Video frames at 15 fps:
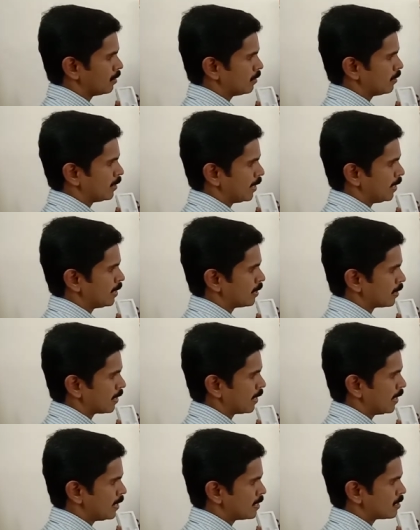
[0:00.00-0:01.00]

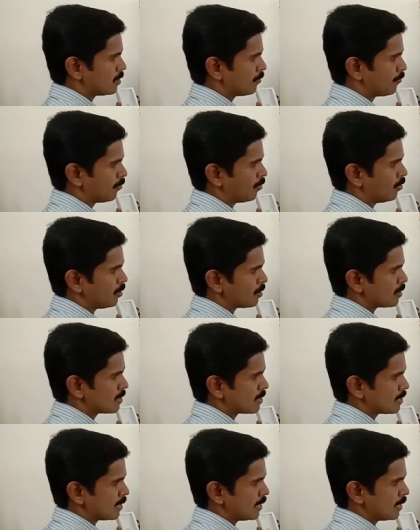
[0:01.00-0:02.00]

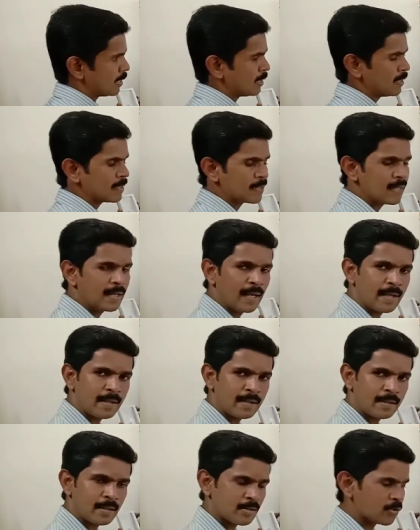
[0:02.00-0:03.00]
NH4Cl is the
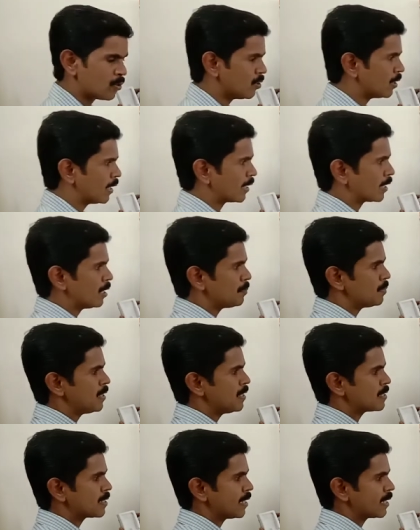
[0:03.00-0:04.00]
nitrogen. So they kept
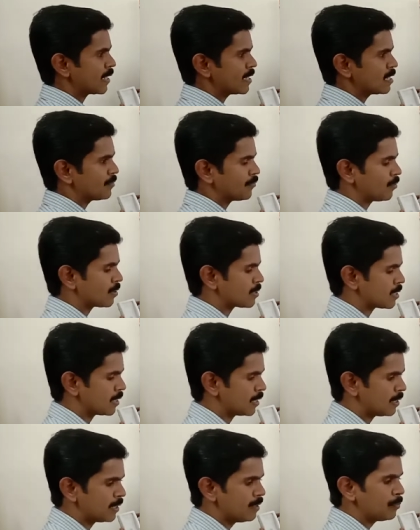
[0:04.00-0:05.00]
this
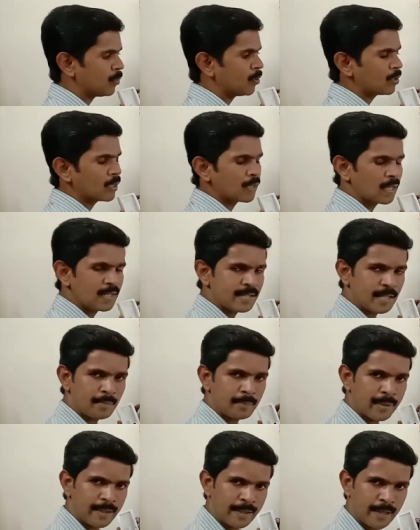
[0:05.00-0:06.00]
NH4Cl in both culture
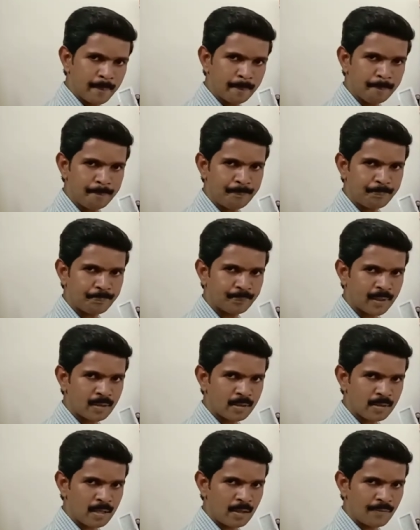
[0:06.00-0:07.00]
medium.
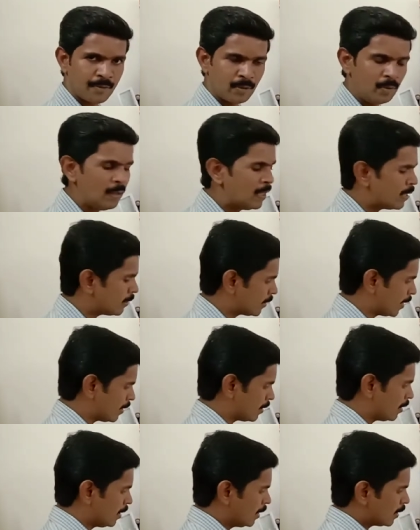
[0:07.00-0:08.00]
Understand a few?
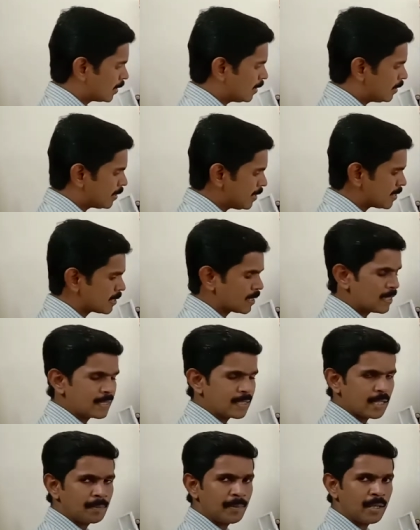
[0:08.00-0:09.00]
Then in this
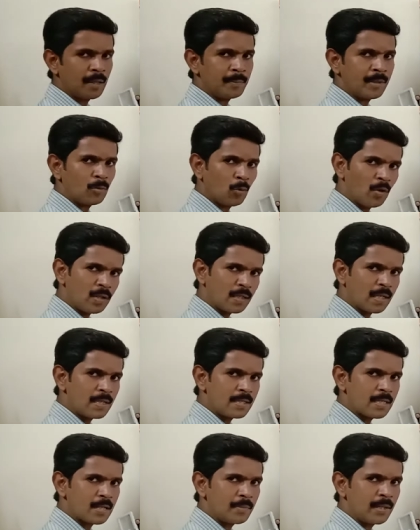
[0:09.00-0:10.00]
culture medium, in one
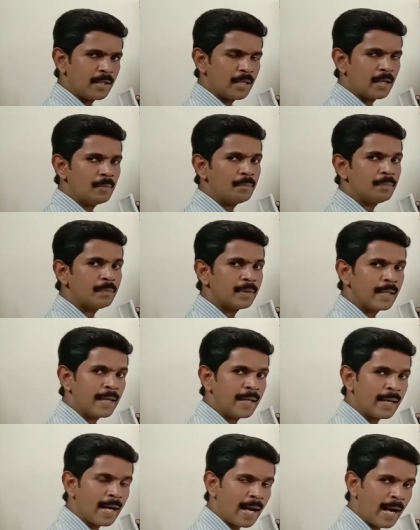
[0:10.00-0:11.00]
culture medium
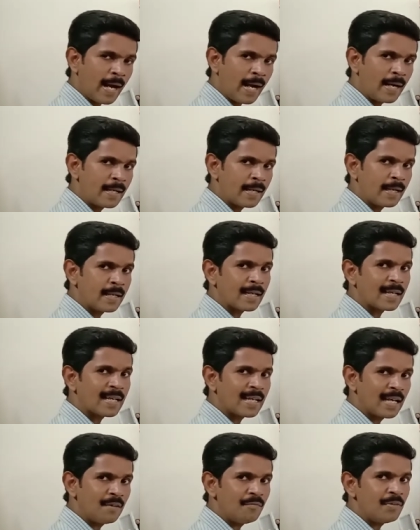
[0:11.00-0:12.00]
they added
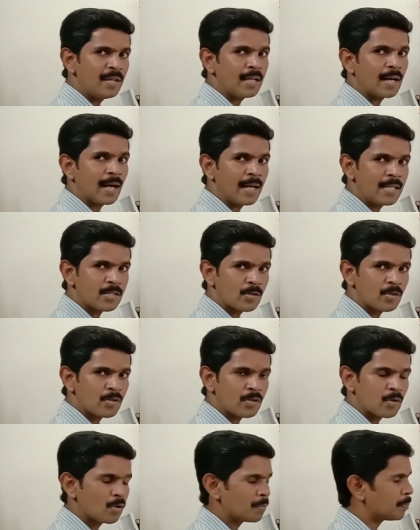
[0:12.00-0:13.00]
heavy
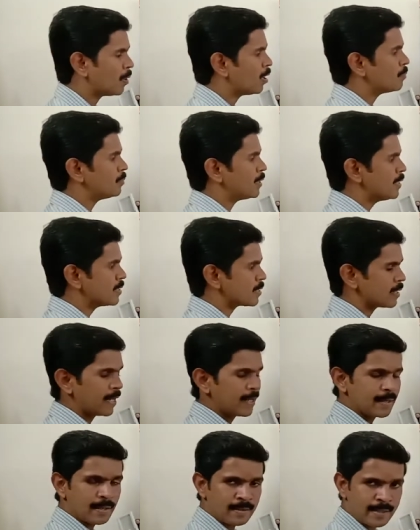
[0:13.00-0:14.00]
isotope of this
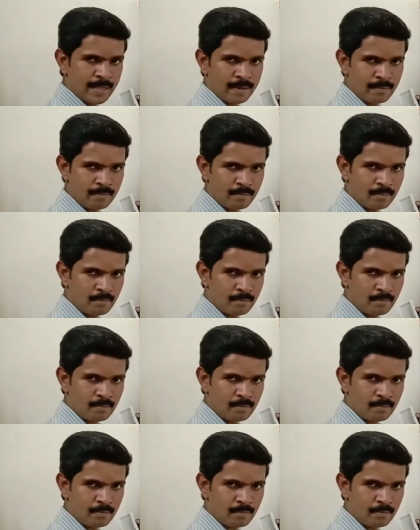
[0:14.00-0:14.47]
nitrogen.